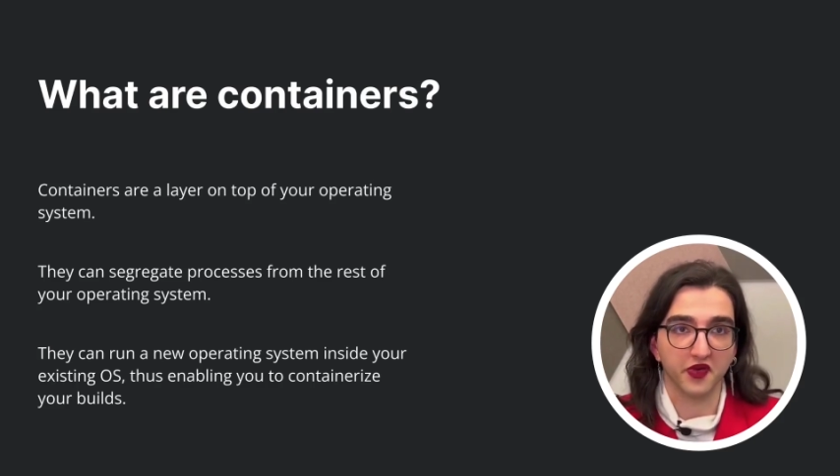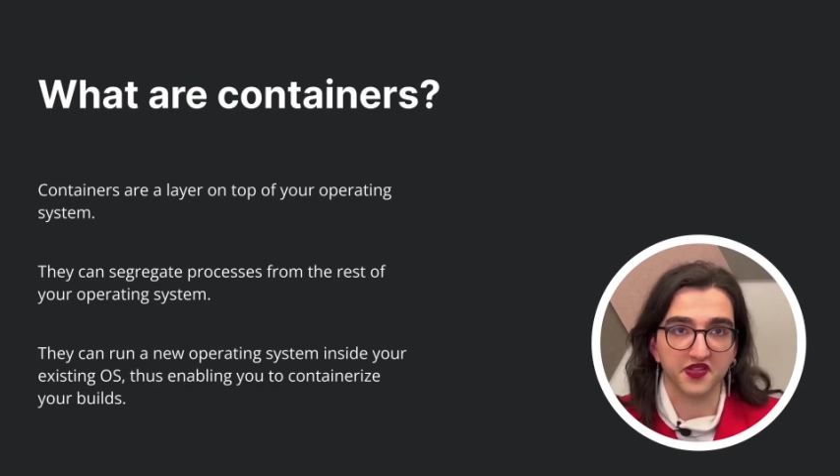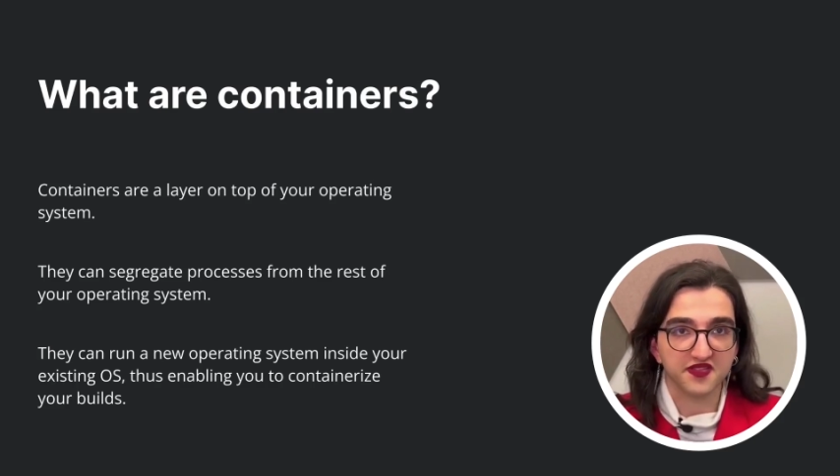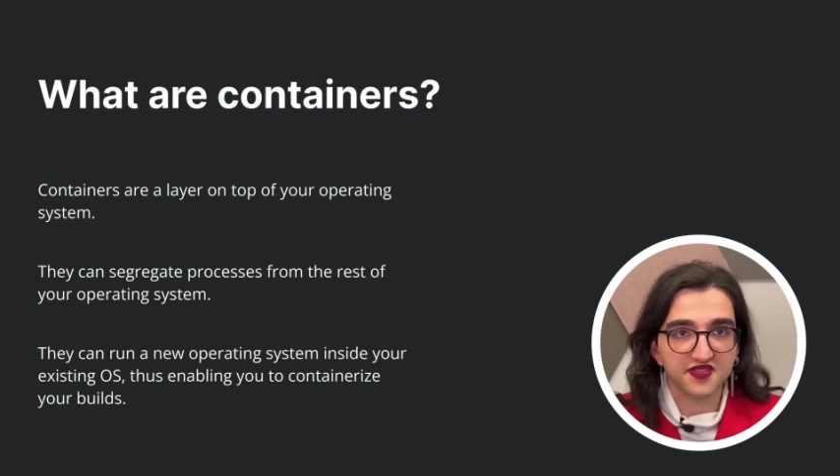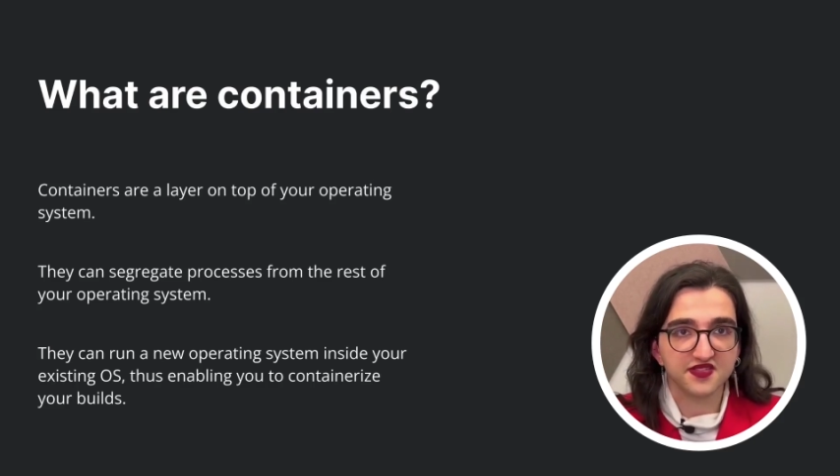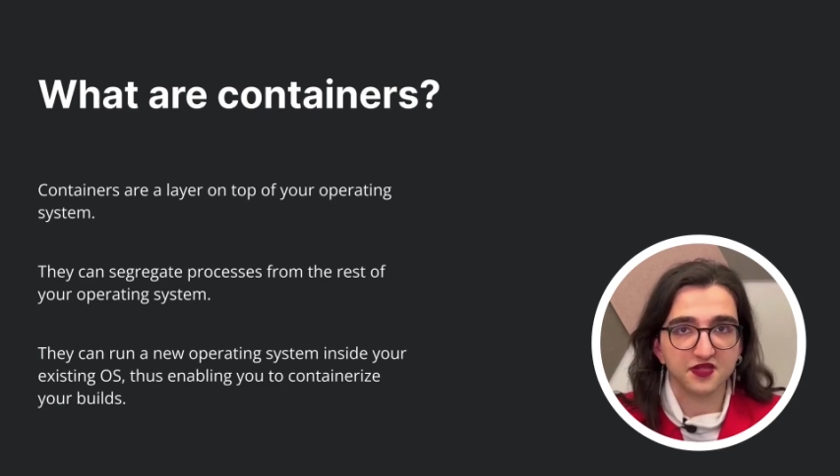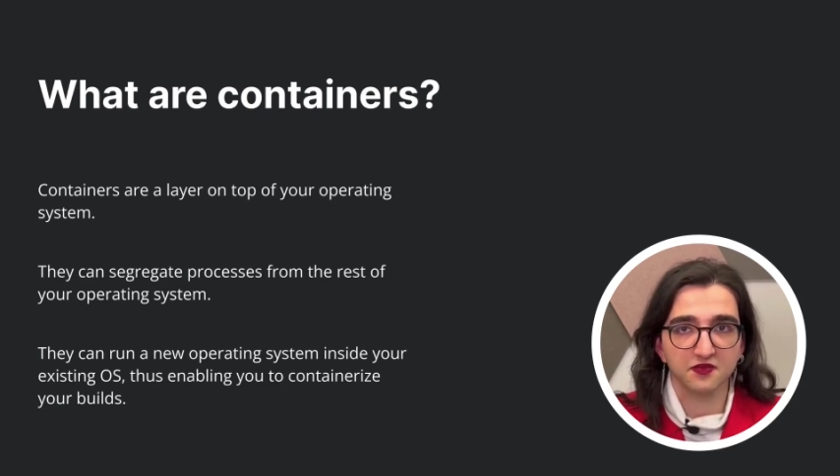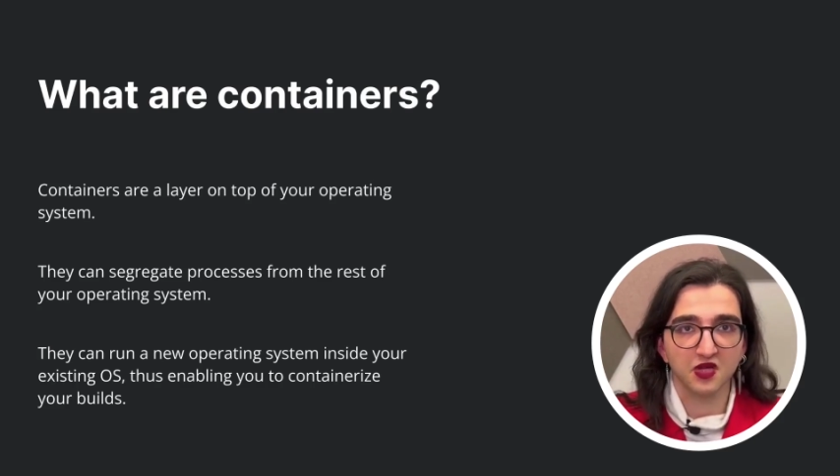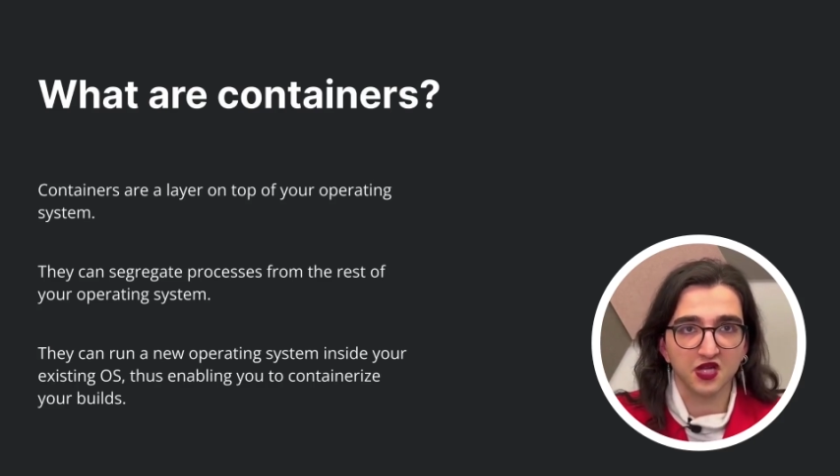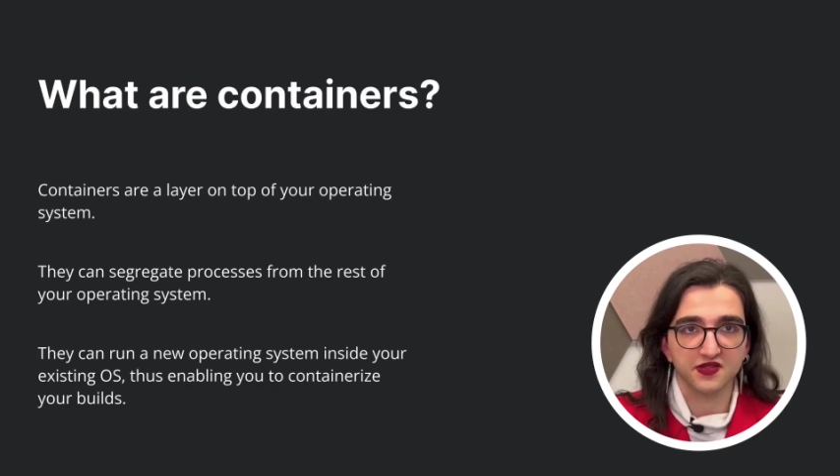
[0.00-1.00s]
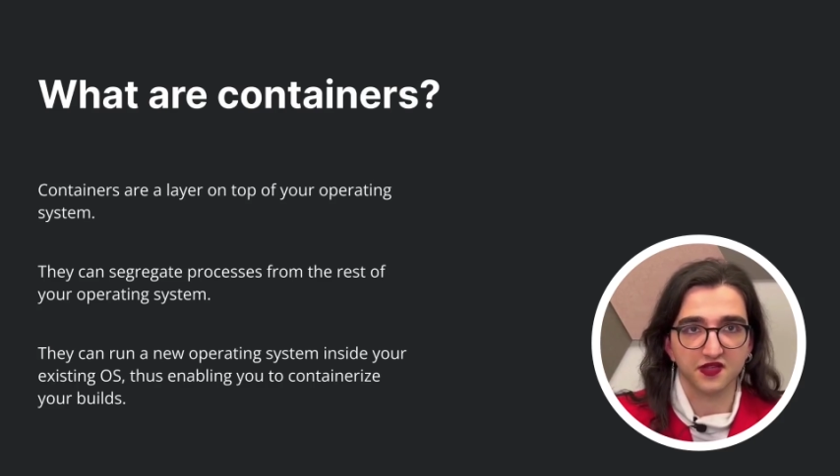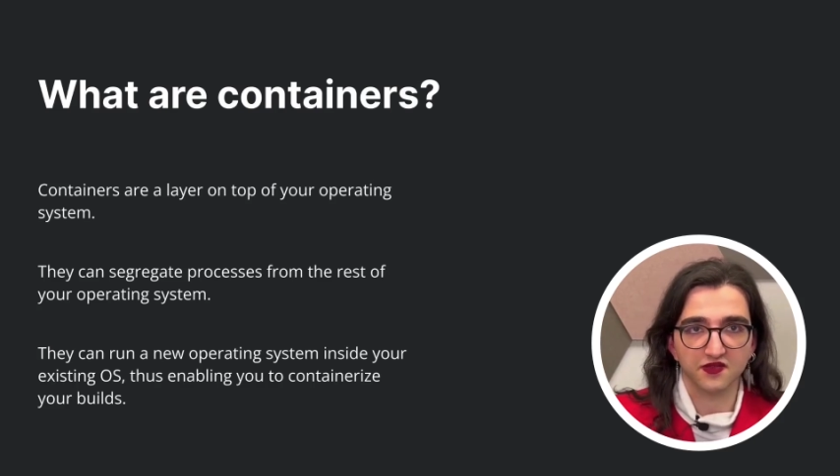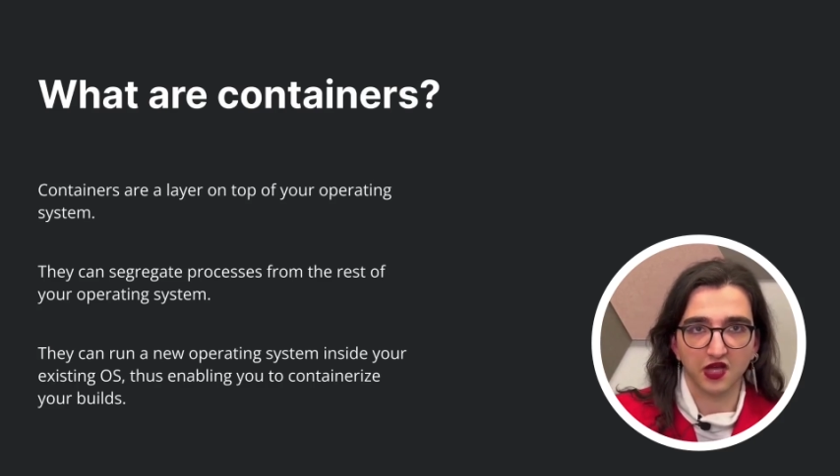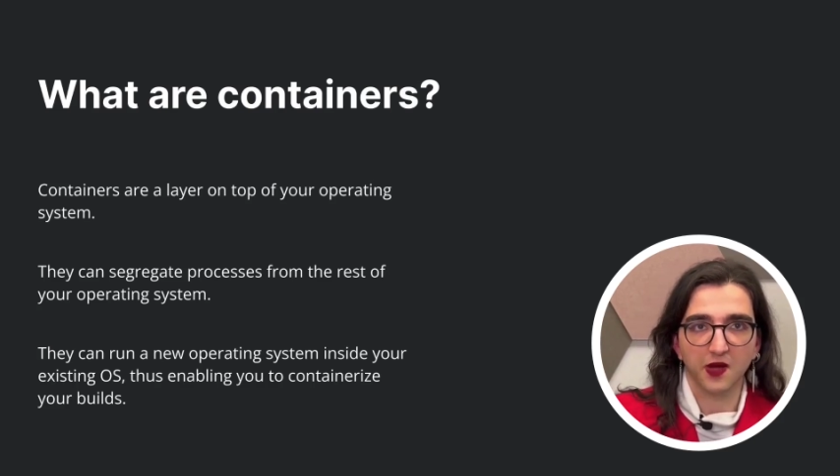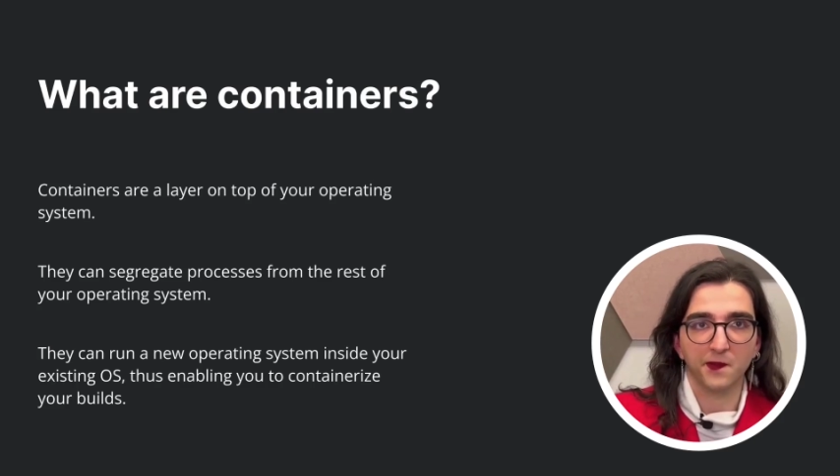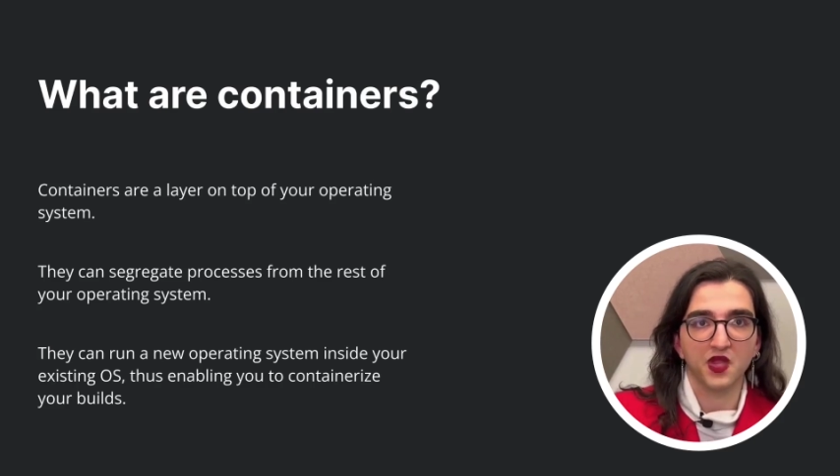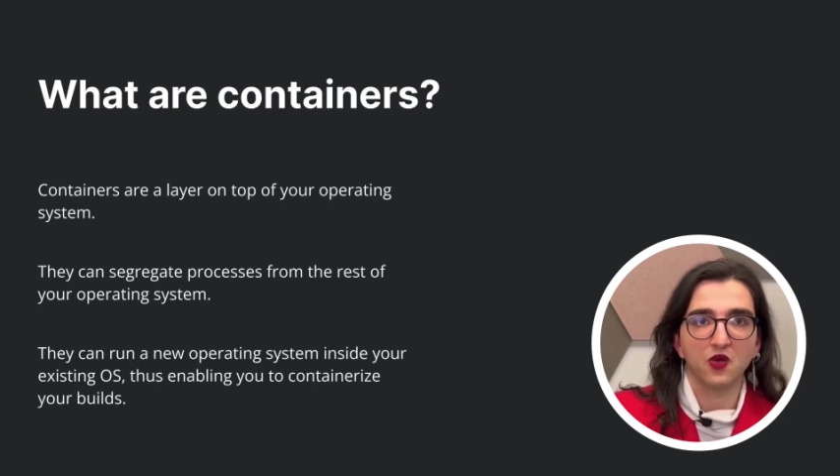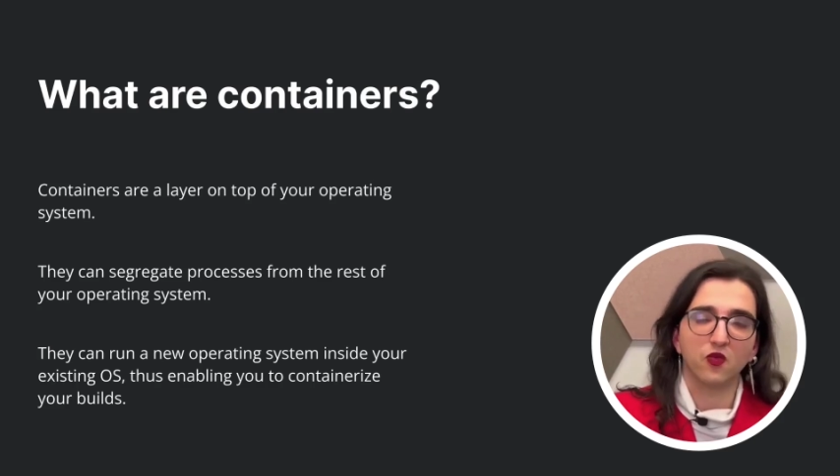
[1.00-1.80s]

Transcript: operating system that um,